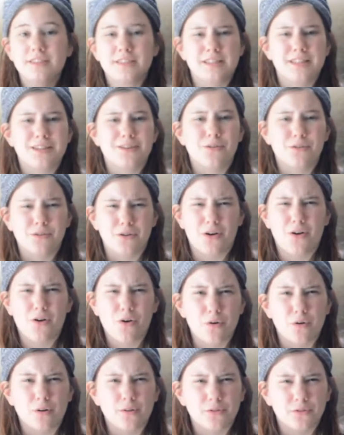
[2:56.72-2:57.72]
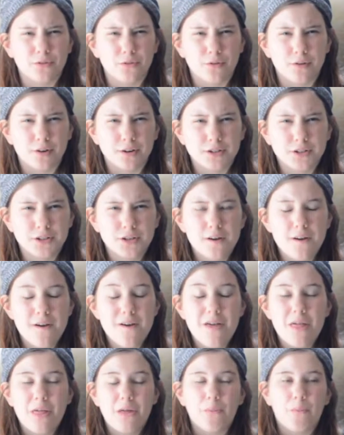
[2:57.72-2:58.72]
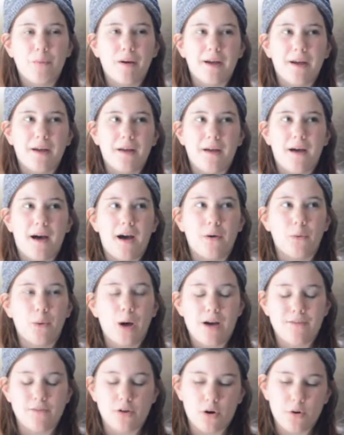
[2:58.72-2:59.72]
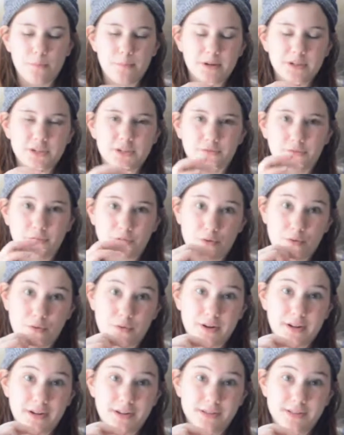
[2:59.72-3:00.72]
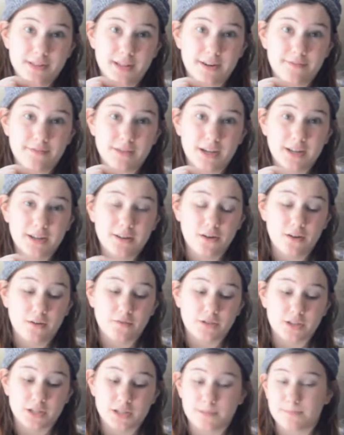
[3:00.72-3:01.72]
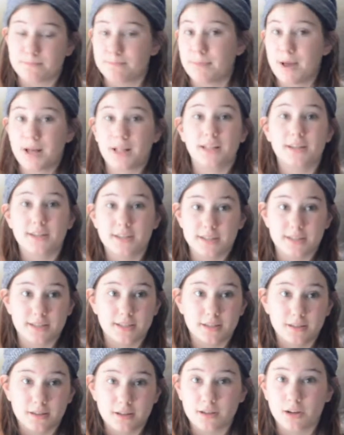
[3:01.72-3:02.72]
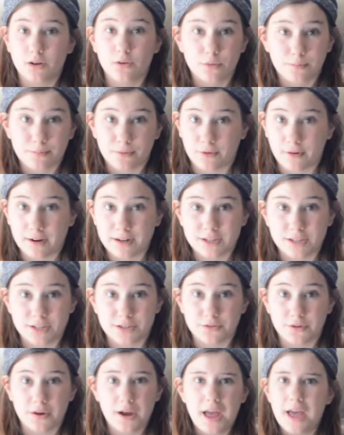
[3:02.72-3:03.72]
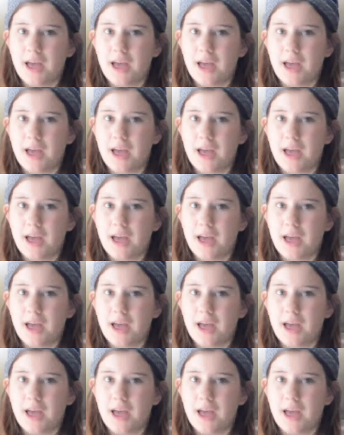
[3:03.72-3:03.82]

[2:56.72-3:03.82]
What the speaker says: this thing called a chorus storage, where I will have a whole bunch of recordings that I've done of just melodies and chord progressions or